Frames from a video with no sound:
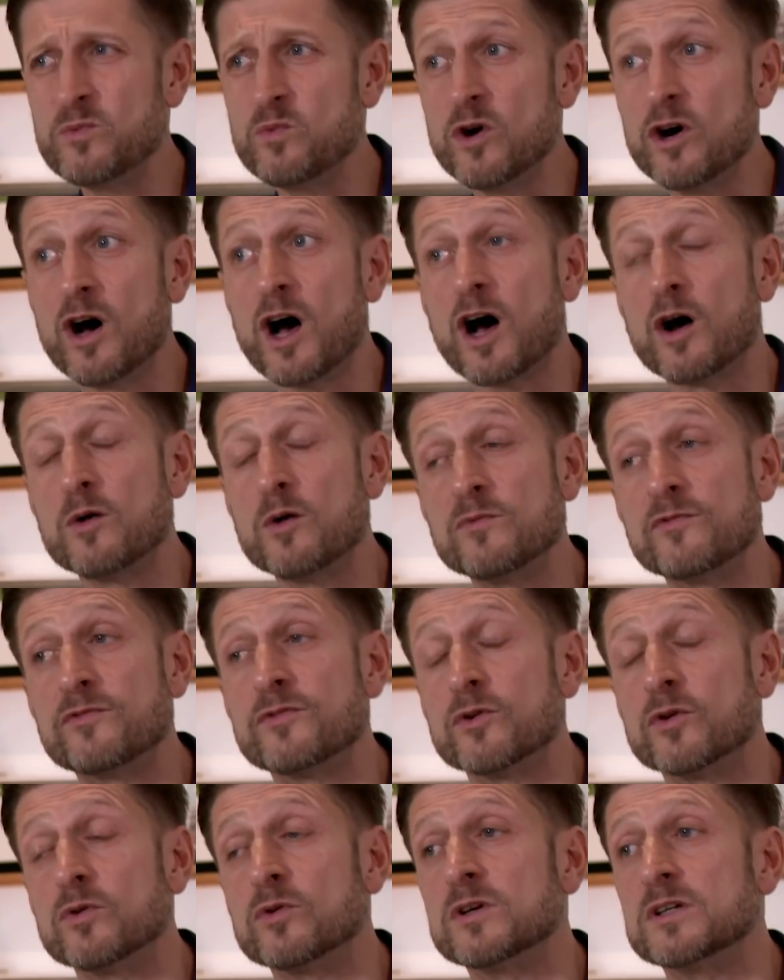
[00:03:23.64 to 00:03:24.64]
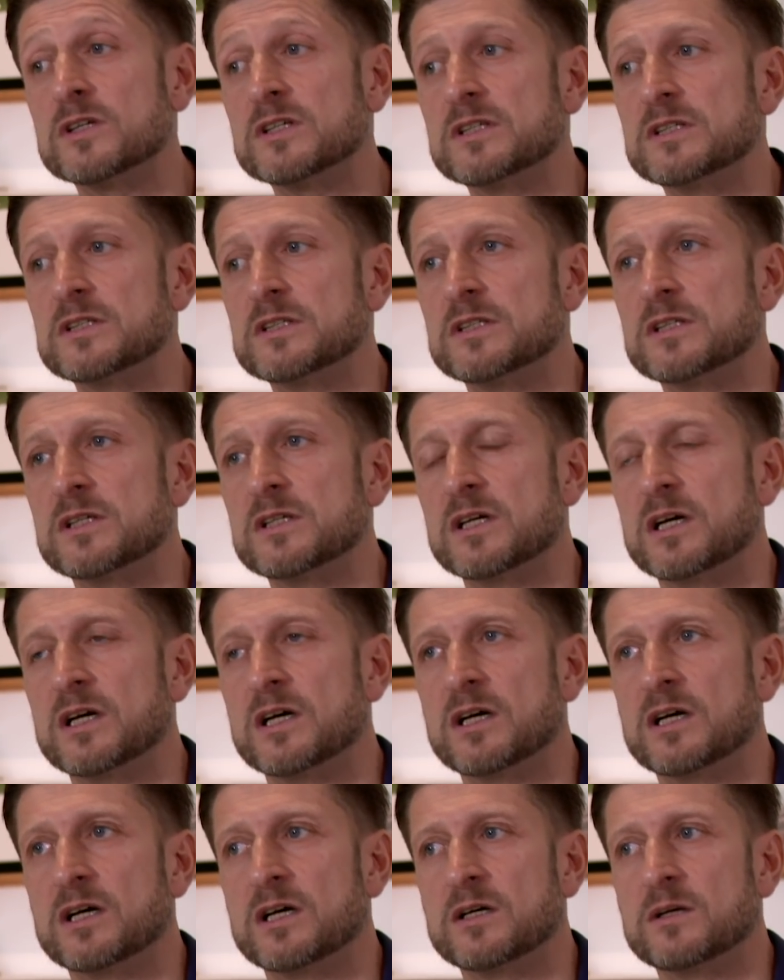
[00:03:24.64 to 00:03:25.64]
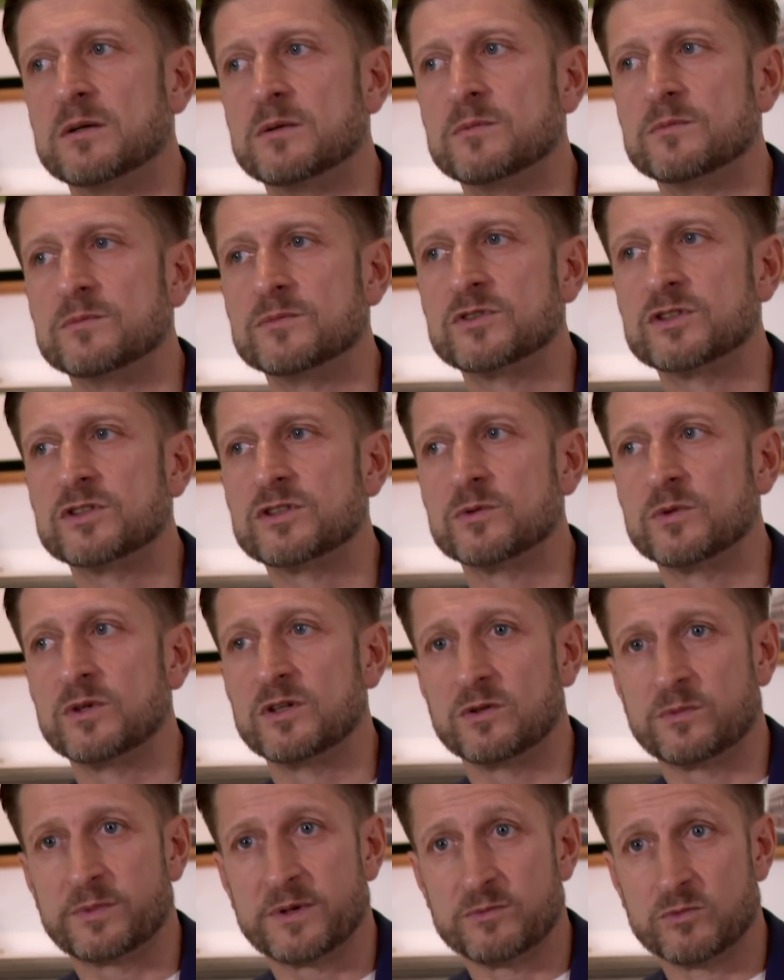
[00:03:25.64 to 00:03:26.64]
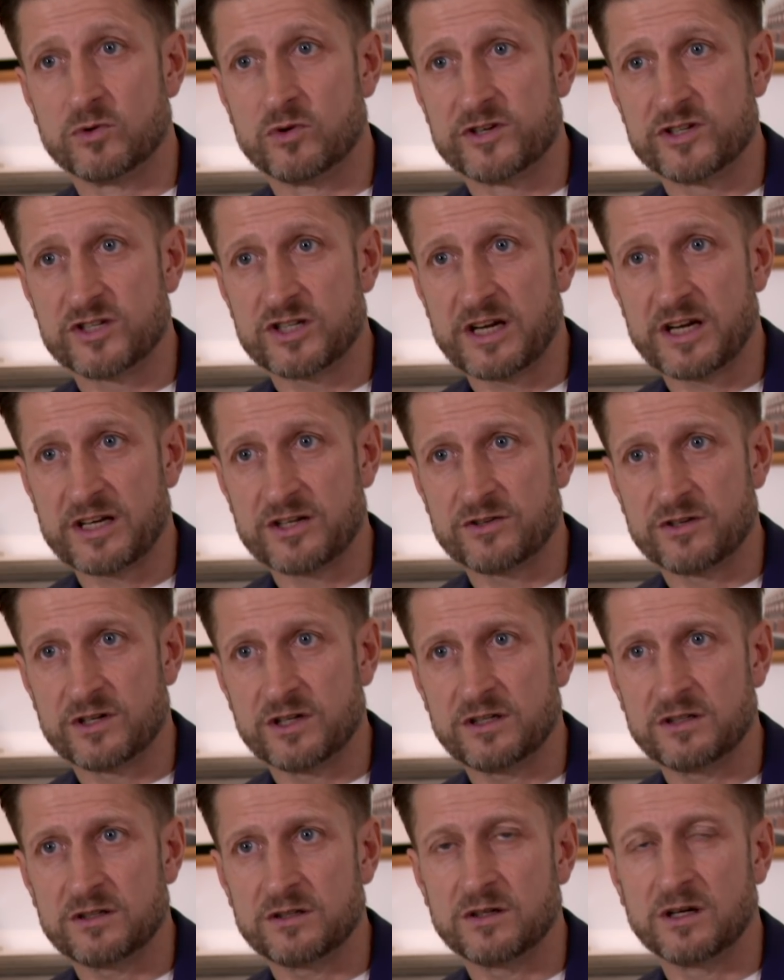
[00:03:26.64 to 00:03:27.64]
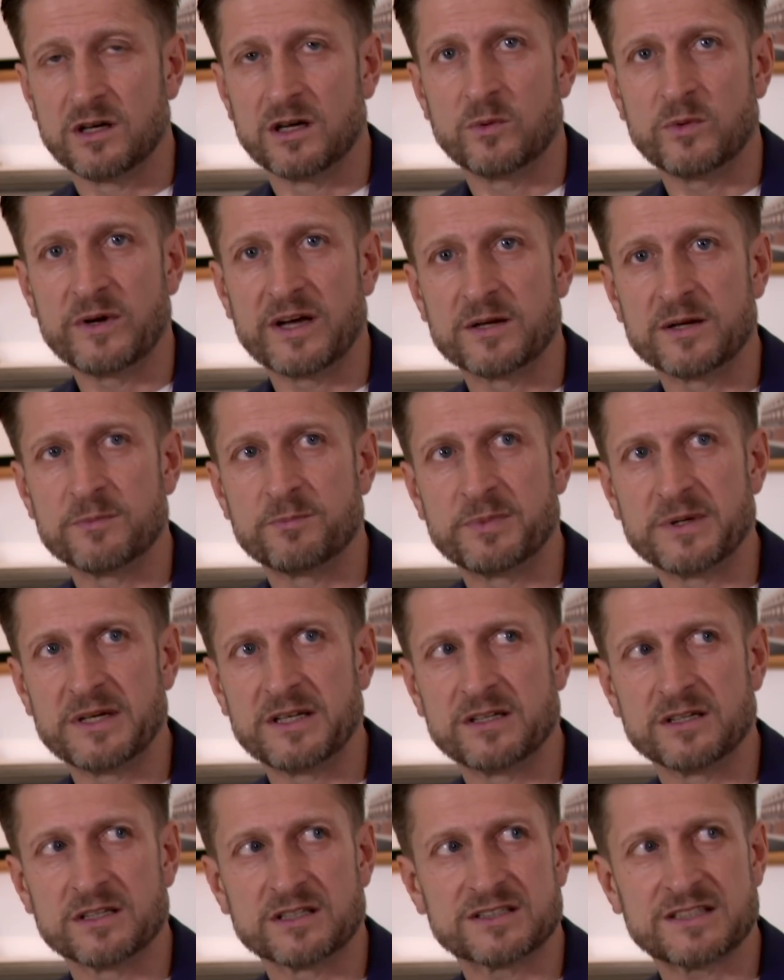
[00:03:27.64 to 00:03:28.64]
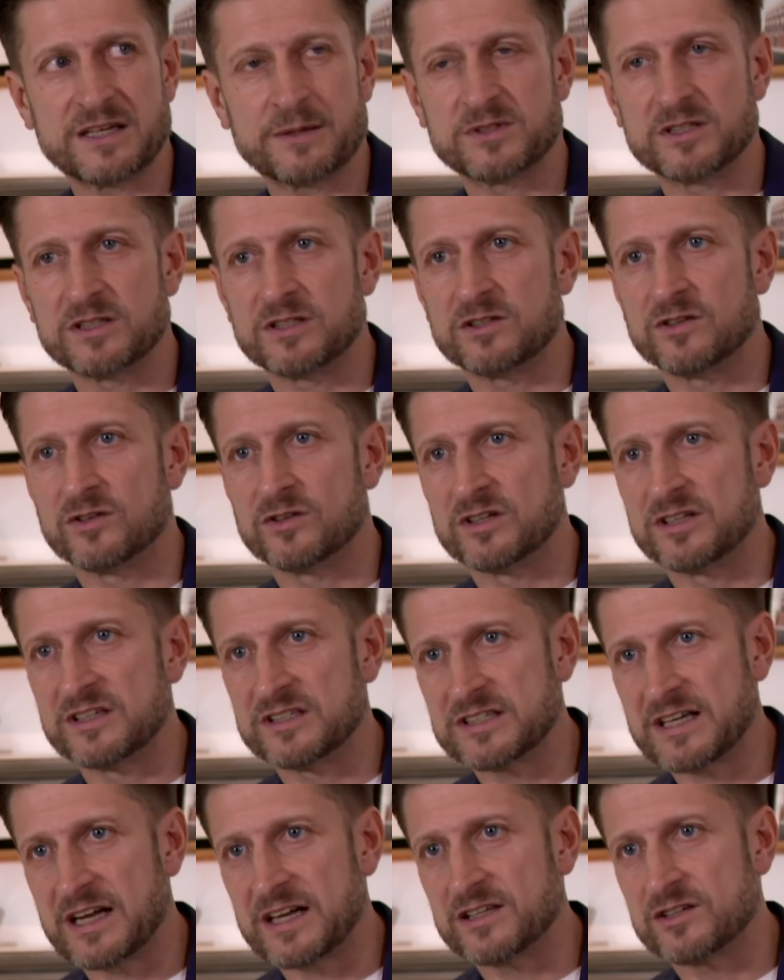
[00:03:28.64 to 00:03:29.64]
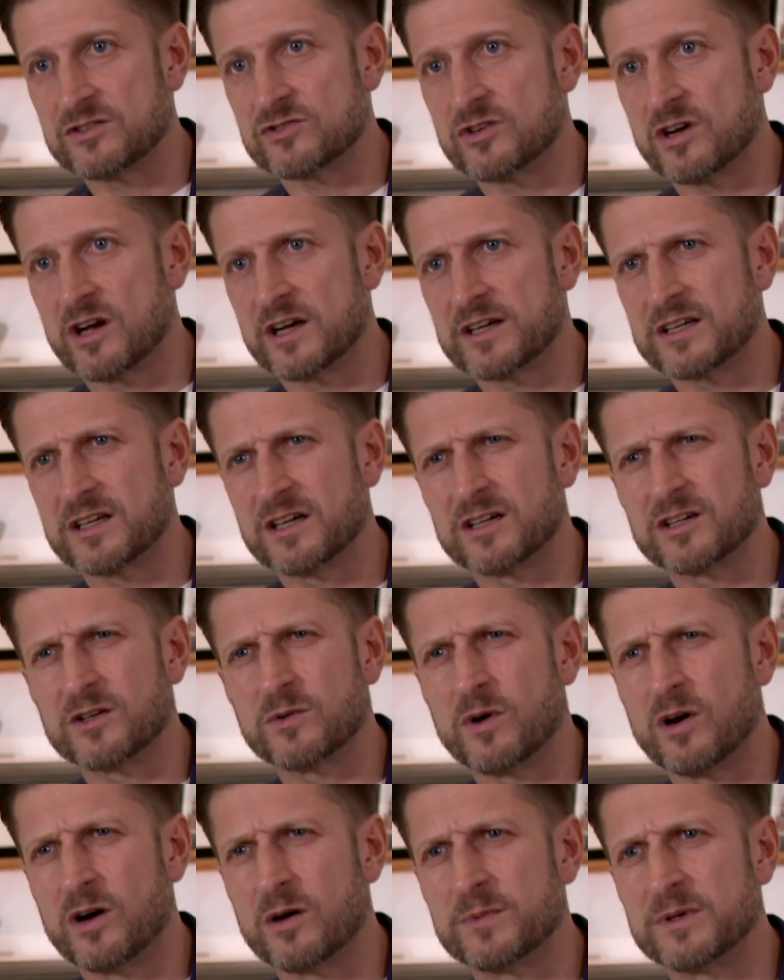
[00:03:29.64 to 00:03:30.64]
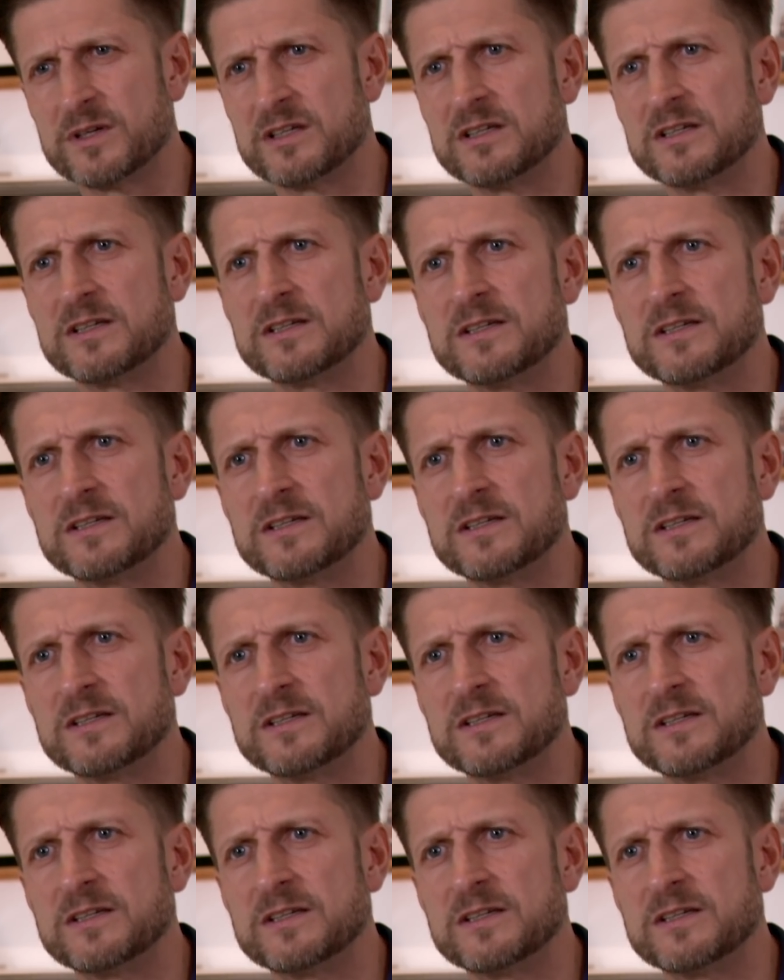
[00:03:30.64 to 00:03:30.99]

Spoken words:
were hopeful to do a little bit more in January. We had a bid accepted on an Italian striker, Kwame.